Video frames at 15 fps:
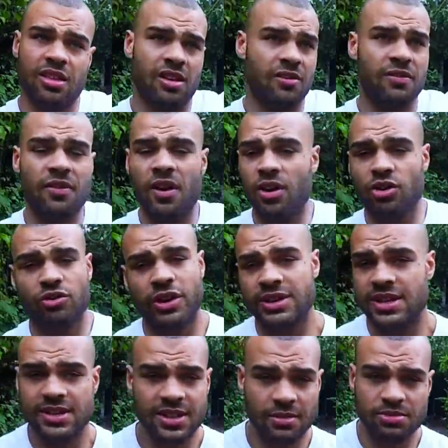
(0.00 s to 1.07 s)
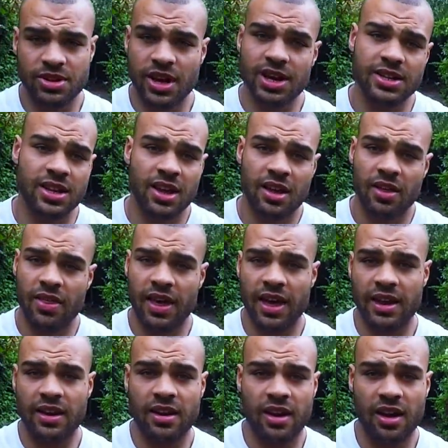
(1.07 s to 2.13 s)
a far greater subject
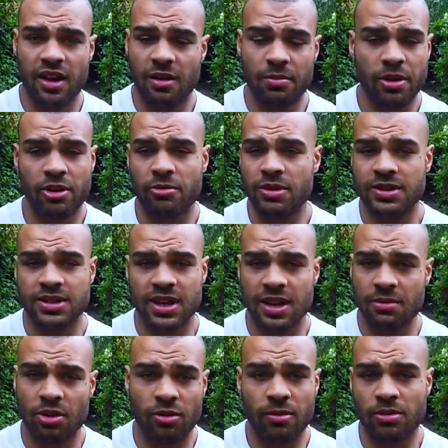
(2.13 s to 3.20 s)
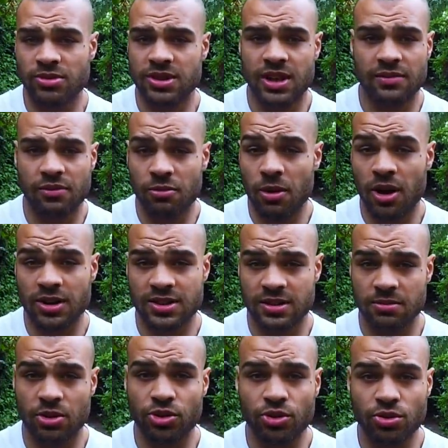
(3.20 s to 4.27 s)
than a pyramid scheme or multi-level
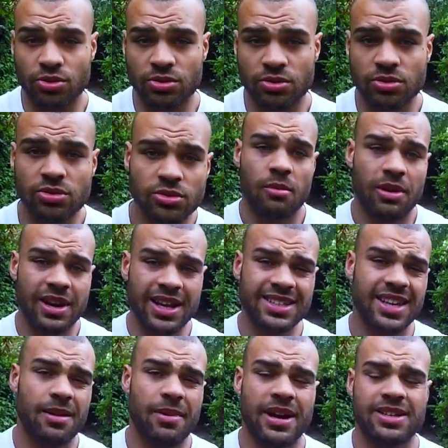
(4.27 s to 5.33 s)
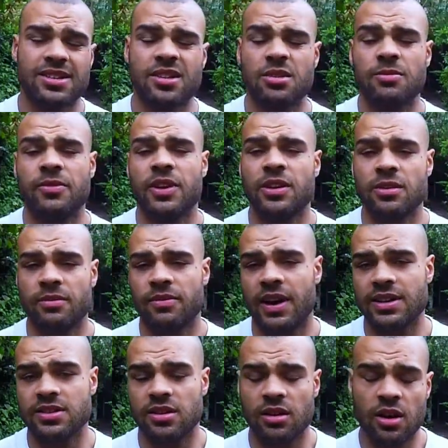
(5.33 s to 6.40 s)
marketing model. But let's get back to the convenient
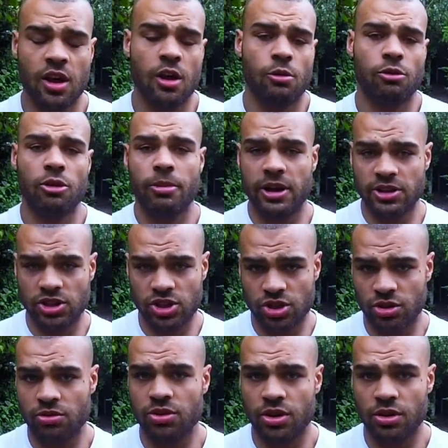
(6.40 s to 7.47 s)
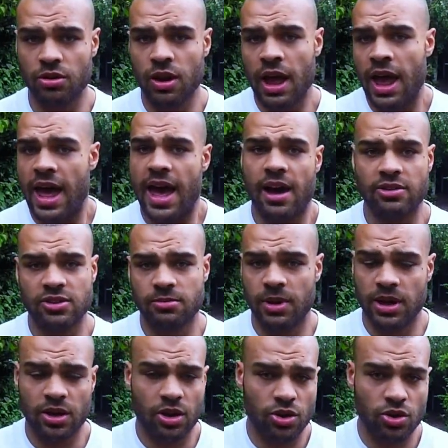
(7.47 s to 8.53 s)
factor. We're about to show you how to
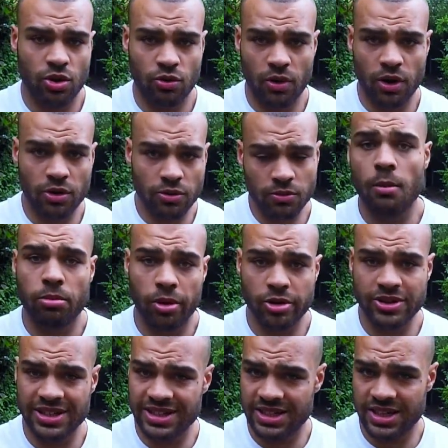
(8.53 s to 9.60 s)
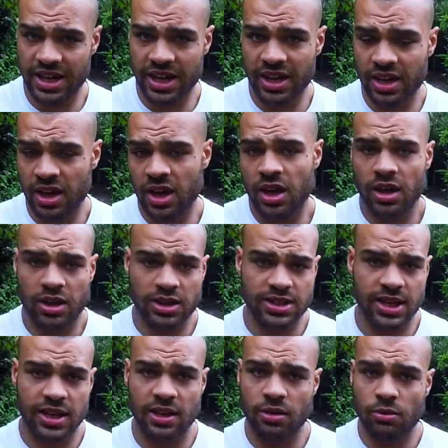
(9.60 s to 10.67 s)
make your own protein shake
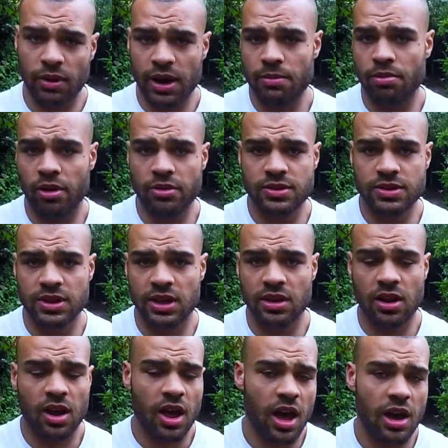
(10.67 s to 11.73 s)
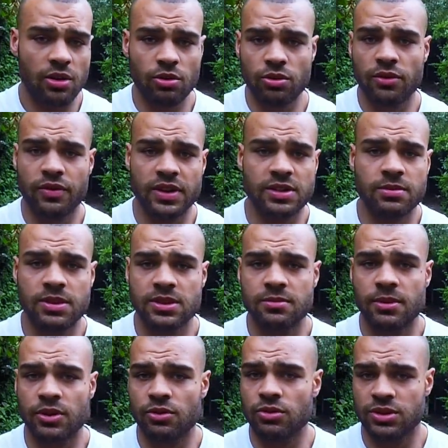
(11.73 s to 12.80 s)
containing whey protein and all the vitamins and
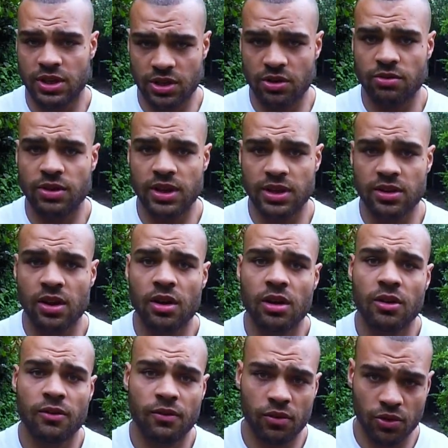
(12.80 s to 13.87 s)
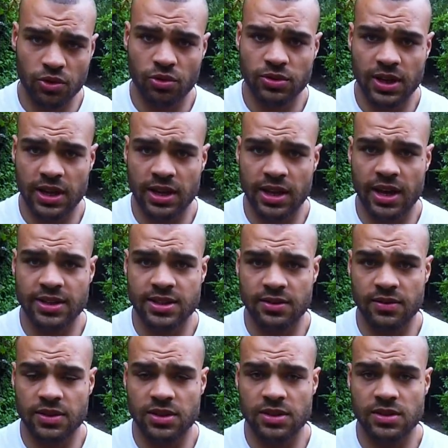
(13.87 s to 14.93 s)
minerals that you need for your daily
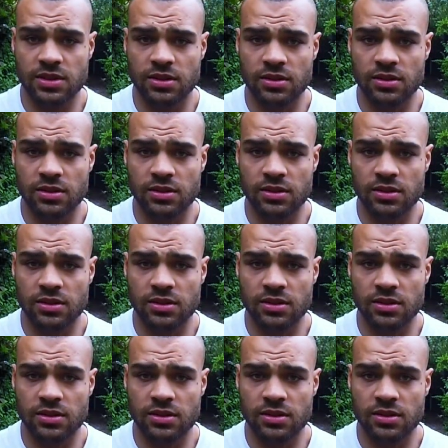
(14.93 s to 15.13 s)
activities.